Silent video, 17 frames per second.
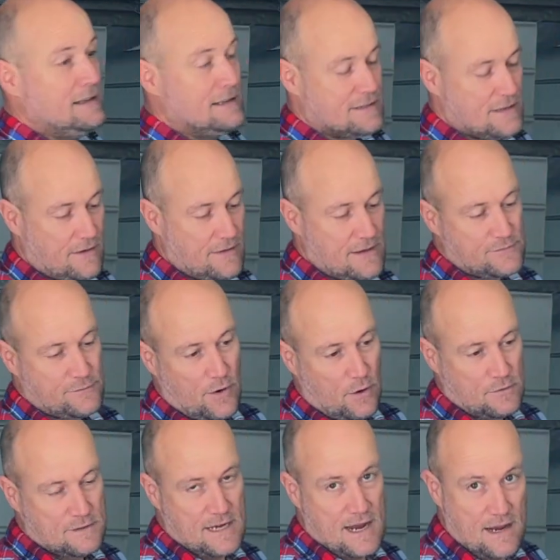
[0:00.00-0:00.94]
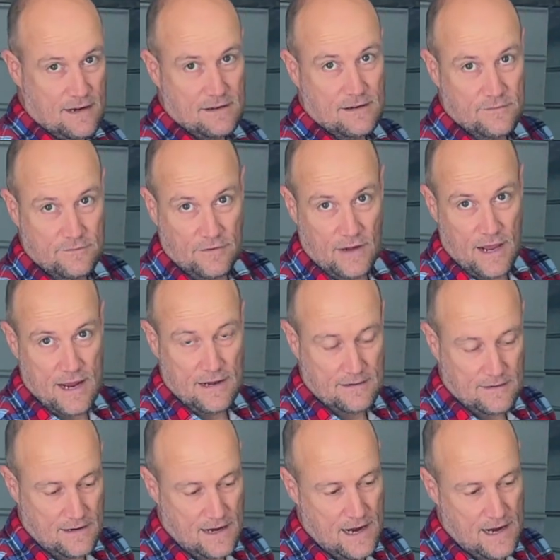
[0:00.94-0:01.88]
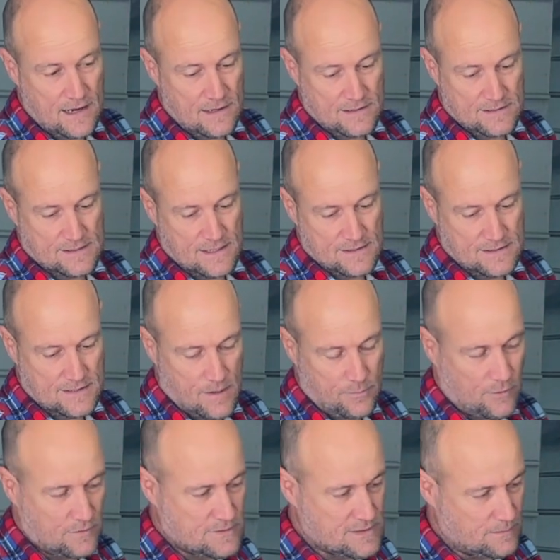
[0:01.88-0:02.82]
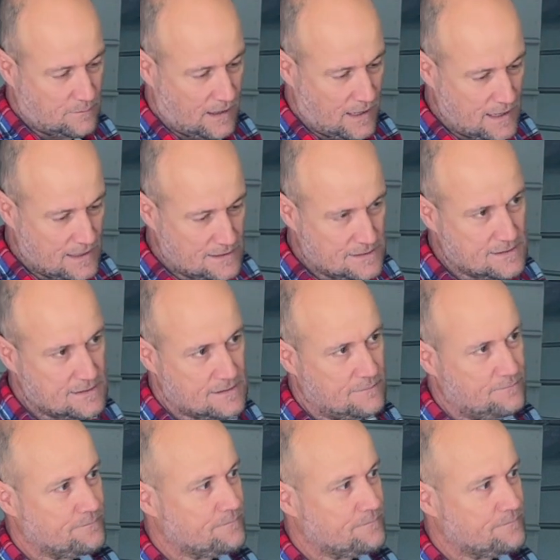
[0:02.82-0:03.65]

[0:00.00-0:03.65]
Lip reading: So this folds out flat and sits up on some legs,